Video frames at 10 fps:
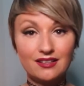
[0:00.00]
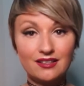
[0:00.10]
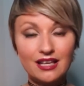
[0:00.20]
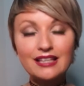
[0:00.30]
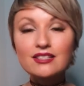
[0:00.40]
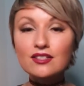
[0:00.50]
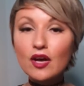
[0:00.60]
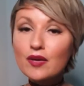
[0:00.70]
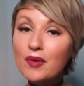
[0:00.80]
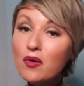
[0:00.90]
And it's not
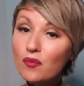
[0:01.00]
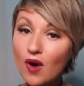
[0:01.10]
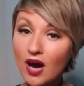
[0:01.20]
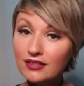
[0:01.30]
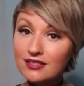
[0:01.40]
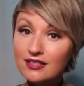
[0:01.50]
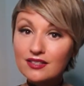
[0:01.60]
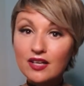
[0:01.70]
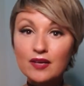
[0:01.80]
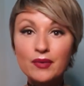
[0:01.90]
about wants. It's
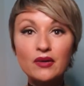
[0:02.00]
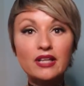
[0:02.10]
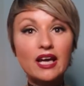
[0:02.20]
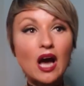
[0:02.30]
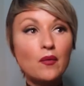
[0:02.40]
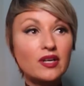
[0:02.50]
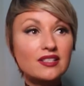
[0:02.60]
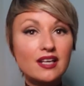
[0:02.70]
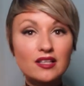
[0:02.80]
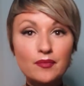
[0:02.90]
not about I want to
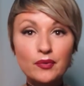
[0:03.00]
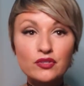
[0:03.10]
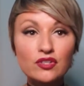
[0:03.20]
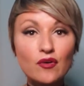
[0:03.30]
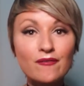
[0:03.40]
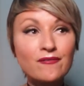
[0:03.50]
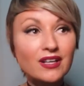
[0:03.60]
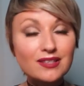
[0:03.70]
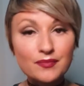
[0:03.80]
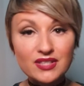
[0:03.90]
tell that person to go fuck
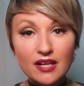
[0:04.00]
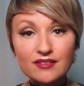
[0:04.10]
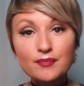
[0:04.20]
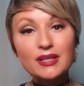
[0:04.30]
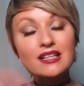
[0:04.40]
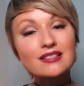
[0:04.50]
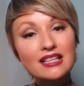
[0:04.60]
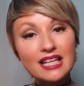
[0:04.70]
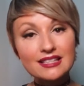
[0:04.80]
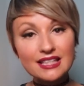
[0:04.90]
themselves, because then
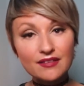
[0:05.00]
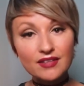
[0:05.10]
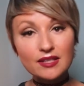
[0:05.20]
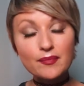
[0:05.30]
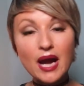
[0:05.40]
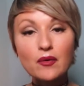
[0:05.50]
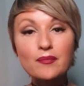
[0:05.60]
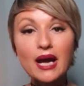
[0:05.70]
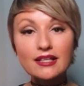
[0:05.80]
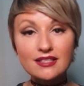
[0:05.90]
that's giving the power
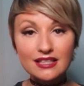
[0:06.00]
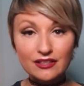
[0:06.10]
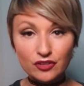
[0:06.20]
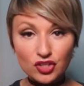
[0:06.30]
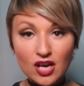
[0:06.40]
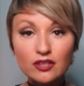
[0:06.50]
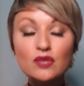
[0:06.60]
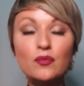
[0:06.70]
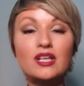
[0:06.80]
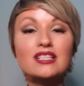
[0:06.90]
back to the inner child. You
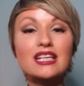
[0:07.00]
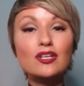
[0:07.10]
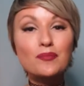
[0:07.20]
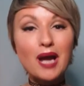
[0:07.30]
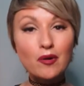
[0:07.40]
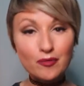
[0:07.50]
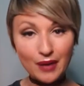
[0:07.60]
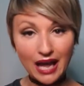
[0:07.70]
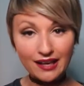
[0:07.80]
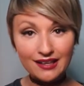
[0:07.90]
want to take your power
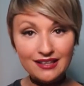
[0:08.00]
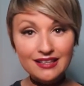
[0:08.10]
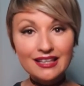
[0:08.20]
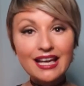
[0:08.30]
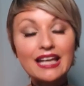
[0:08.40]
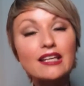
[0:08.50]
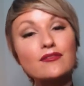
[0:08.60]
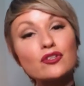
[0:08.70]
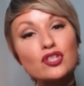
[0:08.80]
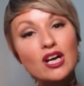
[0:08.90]
back and give
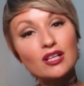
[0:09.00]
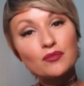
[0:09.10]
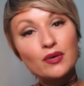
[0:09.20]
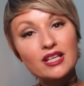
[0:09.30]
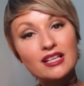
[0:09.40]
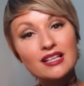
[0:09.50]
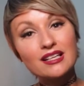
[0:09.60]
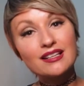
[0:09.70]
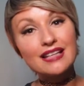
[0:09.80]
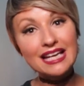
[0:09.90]
your child what
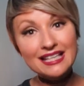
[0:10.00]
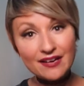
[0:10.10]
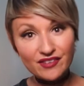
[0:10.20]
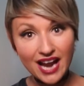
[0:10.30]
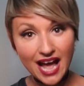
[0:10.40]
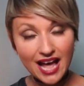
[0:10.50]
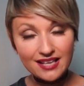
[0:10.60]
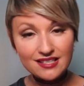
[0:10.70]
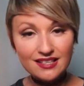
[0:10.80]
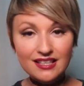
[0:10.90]
they've never had.
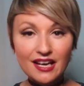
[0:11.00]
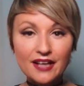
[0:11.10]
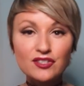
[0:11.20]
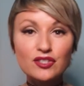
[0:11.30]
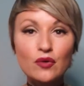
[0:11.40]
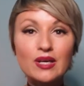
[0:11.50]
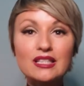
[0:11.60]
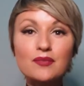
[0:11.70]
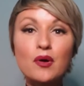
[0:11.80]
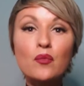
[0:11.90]
And so it's
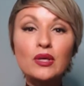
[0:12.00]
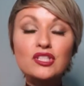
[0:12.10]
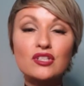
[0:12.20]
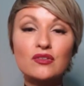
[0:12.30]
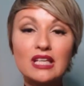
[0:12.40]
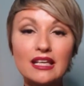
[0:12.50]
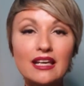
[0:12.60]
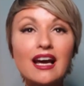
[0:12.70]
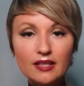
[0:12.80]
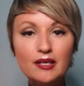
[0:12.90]
about, what do you need?
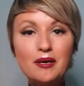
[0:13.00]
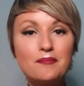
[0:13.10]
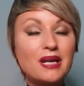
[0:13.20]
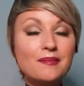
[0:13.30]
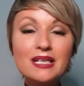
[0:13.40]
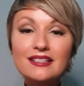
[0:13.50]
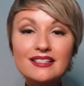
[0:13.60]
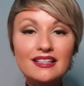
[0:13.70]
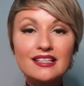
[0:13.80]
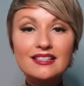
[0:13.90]
Maybe it's
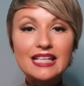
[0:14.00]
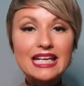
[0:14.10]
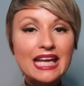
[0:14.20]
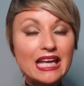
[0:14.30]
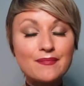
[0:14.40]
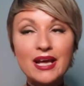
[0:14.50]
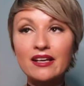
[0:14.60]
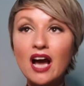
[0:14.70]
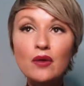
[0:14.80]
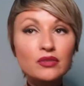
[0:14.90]
going to say, hey man,
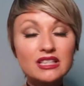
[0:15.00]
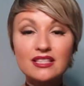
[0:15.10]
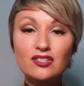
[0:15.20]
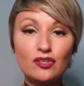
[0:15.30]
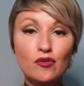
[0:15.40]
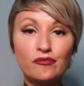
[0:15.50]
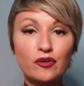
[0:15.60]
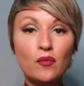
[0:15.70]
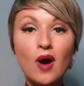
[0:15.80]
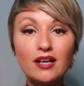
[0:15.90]
I really need to go for a
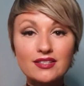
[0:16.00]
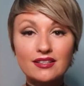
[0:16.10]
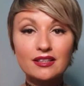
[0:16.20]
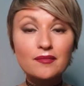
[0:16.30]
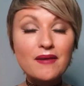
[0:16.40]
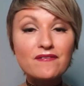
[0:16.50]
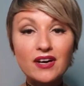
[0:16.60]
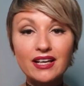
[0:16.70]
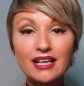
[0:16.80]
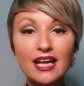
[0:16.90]
walk to clear my
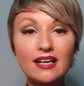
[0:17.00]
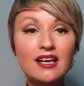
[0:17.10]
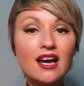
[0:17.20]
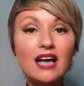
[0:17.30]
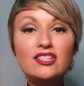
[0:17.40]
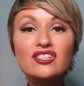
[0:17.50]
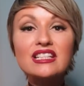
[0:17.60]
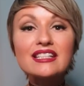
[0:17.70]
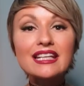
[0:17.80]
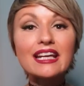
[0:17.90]
fucking head. I just need
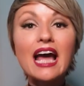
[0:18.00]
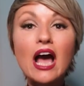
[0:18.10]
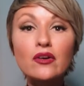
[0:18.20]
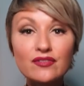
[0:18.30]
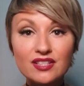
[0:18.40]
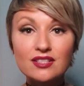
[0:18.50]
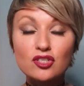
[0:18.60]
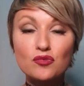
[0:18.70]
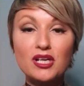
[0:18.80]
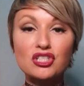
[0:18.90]
to get out of the
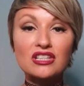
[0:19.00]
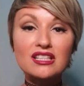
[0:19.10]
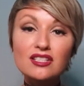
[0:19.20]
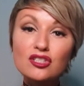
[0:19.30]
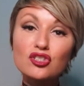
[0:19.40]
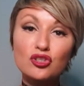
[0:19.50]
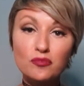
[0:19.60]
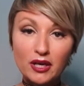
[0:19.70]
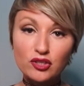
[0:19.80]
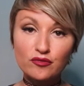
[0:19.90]
situation. This is too
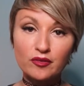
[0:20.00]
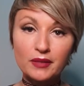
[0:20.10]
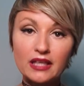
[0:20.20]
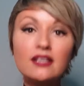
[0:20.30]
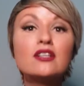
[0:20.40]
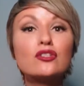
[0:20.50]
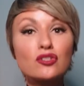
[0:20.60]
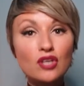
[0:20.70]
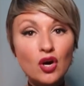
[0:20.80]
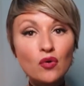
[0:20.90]
much for me.
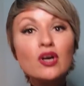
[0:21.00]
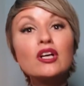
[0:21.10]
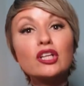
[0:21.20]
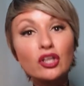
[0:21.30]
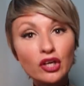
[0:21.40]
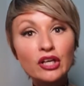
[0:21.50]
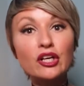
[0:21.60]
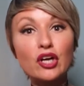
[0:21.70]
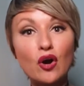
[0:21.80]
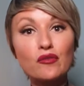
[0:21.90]
So you're going to
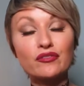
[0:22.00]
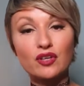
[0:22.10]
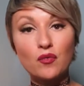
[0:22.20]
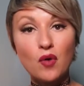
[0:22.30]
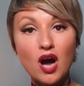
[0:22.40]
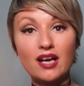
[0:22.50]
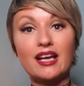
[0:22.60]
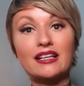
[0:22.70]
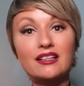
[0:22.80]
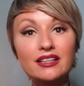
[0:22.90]
go for a walk
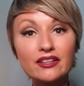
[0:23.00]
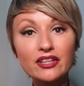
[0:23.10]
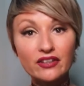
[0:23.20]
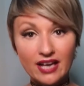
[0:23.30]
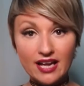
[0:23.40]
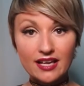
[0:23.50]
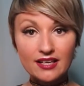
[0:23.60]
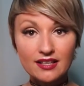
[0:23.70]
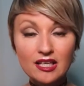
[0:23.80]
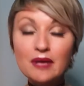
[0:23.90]
and clear your head.
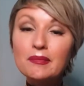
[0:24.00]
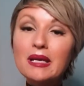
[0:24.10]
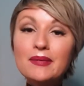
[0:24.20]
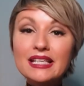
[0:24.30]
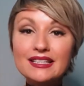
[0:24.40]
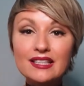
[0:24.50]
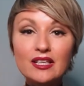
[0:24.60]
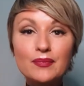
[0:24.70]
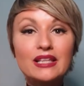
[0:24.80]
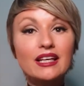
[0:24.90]
Maybe it's going to
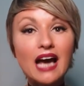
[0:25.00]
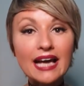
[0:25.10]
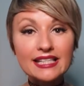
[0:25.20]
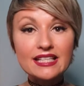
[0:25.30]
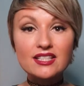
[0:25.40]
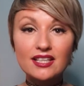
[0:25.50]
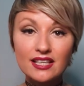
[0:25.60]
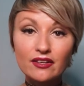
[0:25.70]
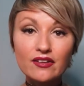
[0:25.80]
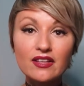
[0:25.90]
be I need to
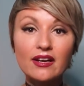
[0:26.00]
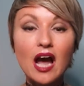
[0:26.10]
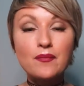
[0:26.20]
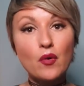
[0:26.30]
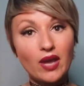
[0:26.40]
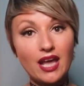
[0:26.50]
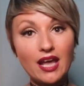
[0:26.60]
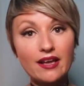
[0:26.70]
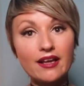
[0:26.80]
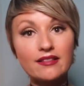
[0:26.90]
hear that I'm
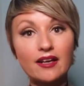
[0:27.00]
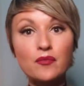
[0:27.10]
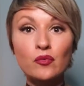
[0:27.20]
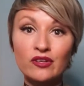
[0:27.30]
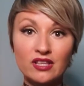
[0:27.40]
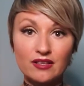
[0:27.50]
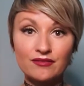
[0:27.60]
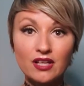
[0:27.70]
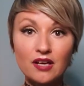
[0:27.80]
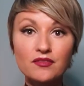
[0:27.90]
okay and that I'm worthy of
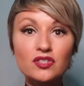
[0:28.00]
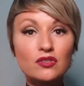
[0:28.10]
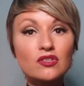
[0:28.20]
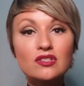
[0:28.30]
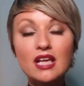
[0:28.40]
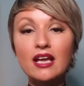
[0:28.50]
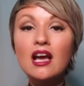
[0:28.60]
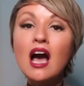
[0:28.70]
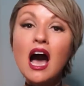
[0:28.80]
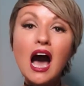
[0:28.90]
love. So you say,
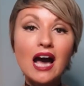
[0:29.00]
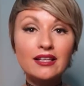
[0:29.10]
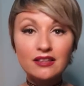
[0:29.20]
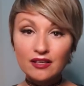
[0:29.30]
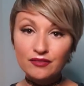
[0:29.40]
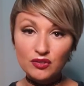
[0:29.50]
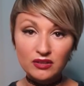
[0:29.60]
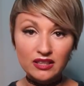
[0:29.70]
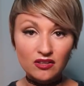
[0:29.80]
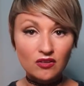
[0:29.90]
I love you,
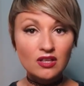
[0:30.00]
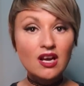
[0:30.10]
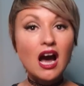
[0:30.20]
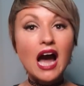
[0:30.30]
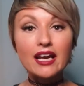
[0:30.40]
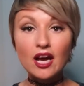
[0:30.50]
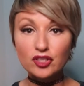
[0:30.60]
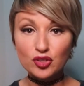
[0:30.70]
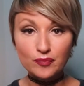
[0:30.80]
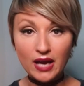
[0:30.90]
little. I got
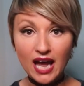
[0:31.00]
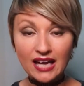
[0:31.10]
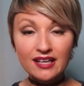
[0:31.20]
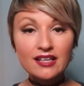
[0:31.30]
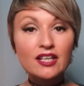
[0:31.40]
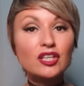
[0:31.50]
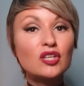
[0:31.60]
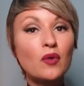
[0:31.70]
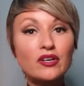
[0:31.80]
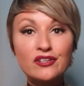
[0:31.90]
your back. You
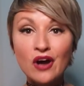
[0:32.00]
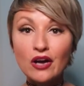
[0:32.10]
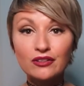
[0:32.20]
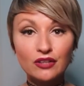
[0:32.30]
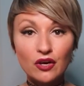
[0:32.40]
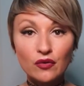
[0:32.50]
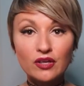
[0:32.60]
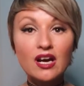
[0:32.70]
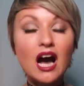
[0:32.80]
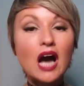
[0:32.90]
are not alone.
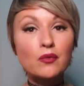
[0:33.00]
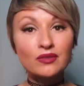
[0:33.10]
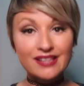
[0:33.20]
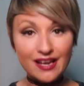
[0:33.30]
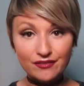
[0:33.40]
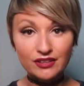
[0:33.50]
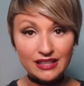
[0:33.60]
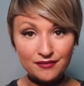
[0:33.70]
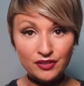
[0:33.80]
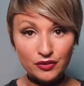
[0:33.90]
I will never
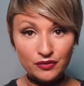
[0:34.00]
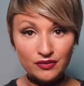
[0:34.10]
leave you.